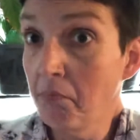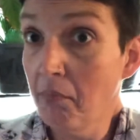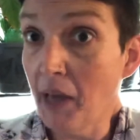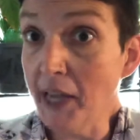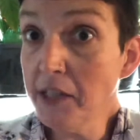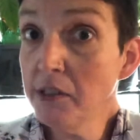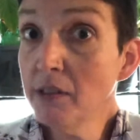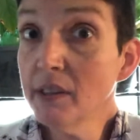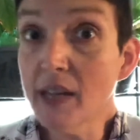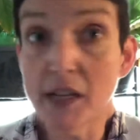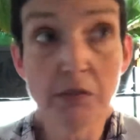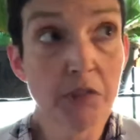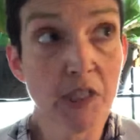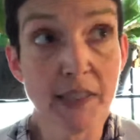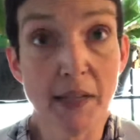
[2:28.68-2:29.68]
I can do that.
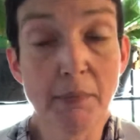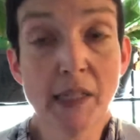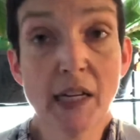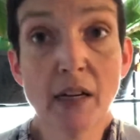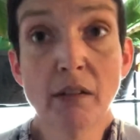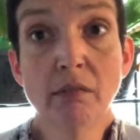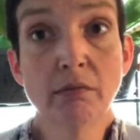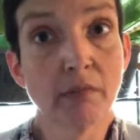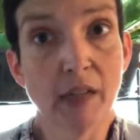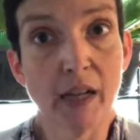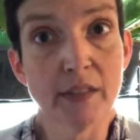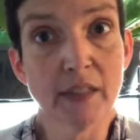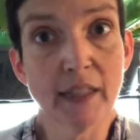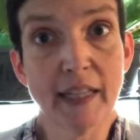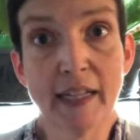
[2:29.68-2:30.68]
Just let me know,
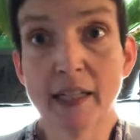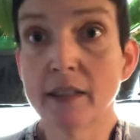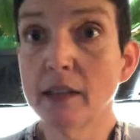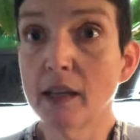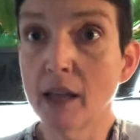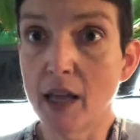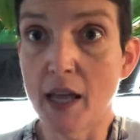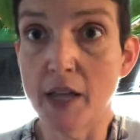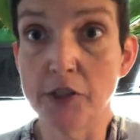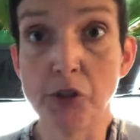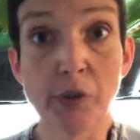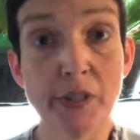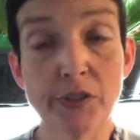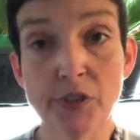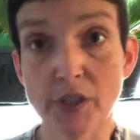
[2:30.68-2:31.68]
I'll delete it, and you
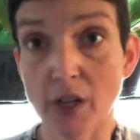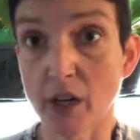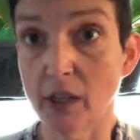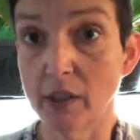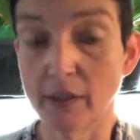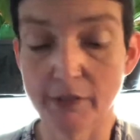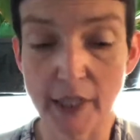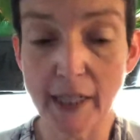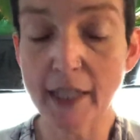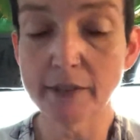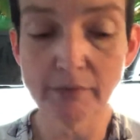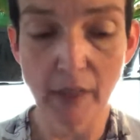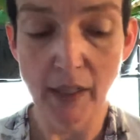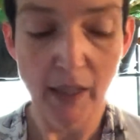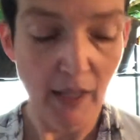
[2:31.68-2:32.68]
can start all over again.
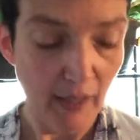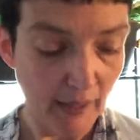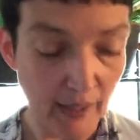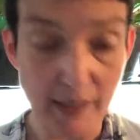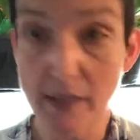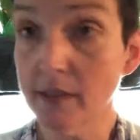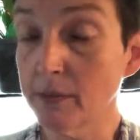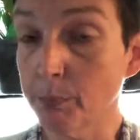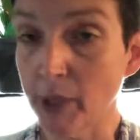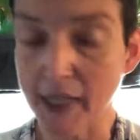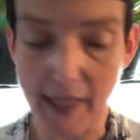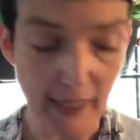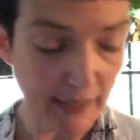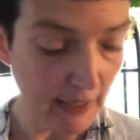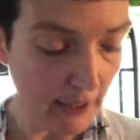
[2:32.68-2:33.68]
It's pretty
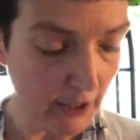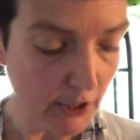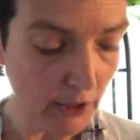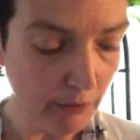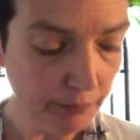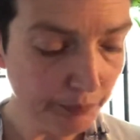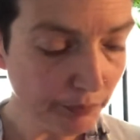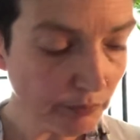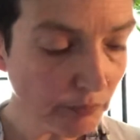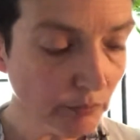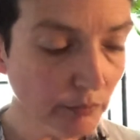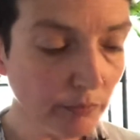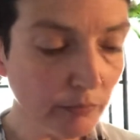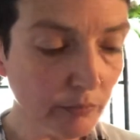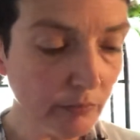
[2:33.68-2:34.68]
easy to do.
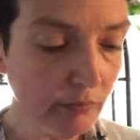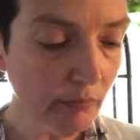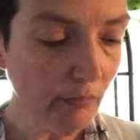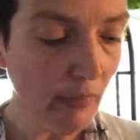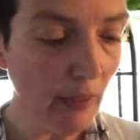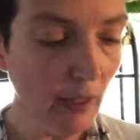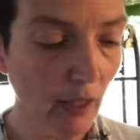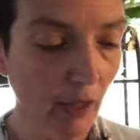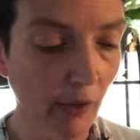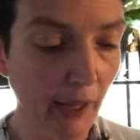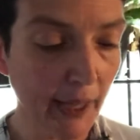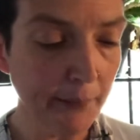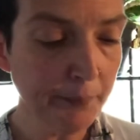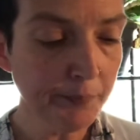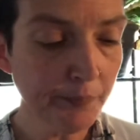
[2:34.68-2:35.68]

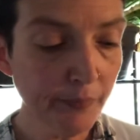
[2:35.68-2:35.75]
Okay?